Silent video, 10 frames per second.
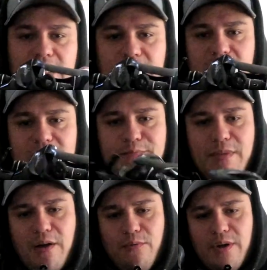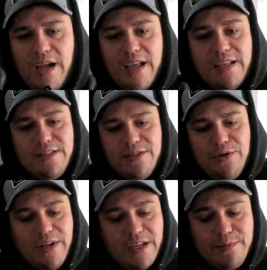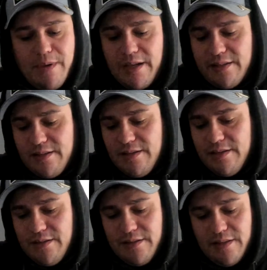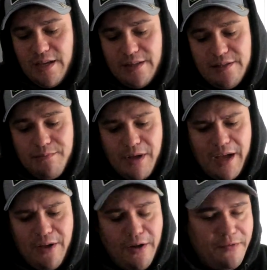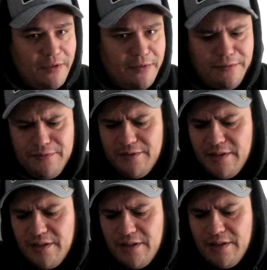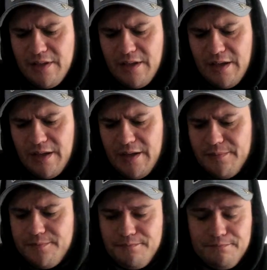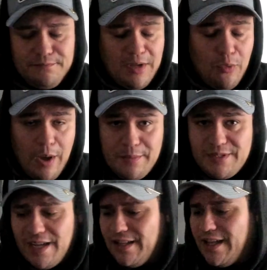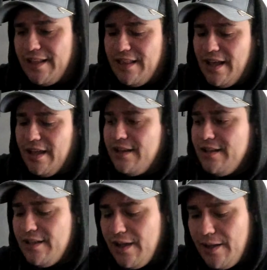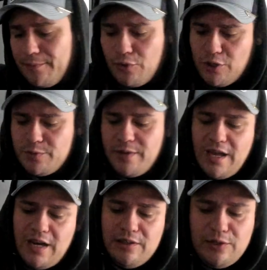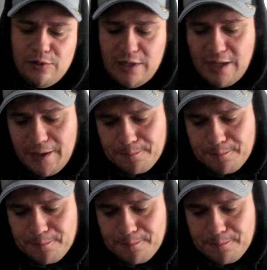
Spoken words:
it's about what I guess you could expect to buy off of a website like that. Of course, we got a little, I